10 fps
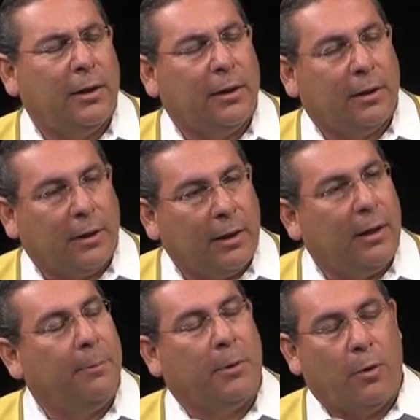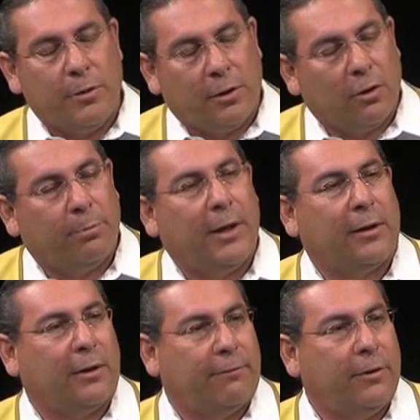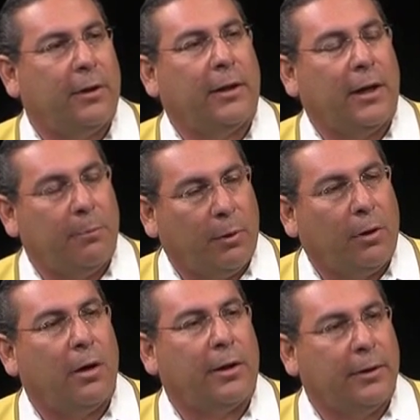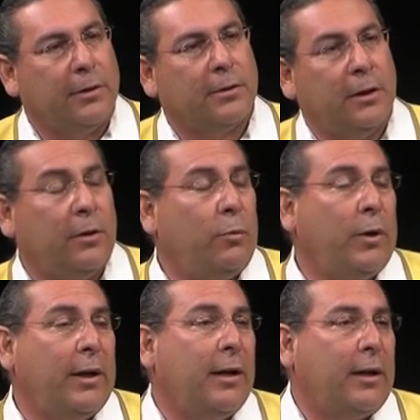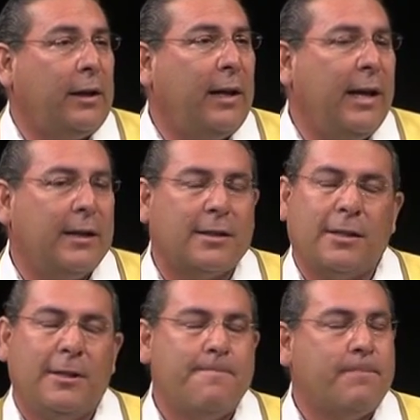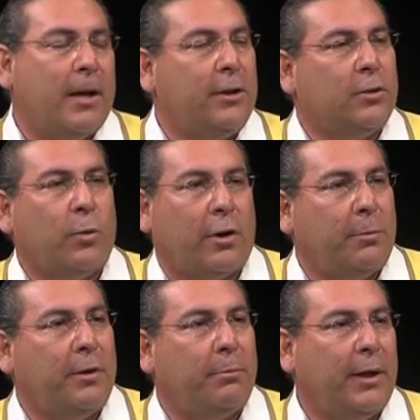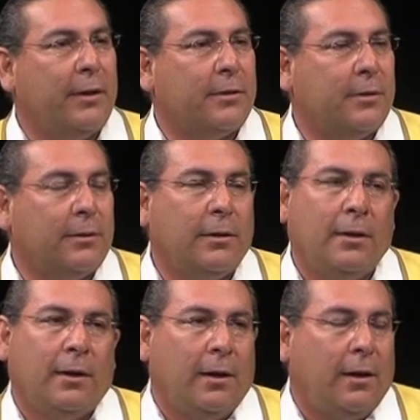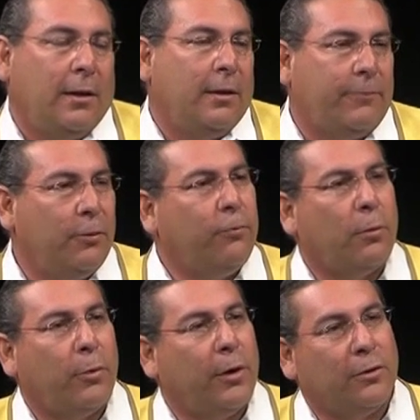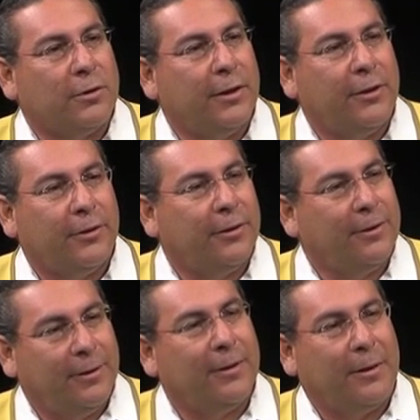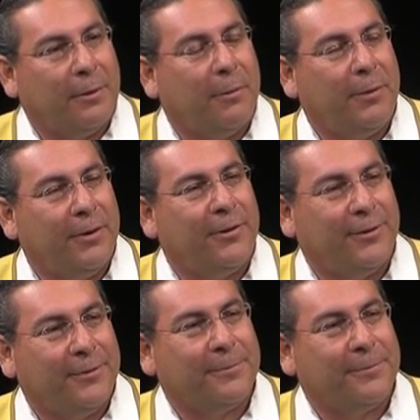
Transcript: And uh, I, I'm always gonna go back to I felt like I belong in this. And then when I got in class, I just wanted to be the best. And a few four point ohs later, and, and uh, I'm here.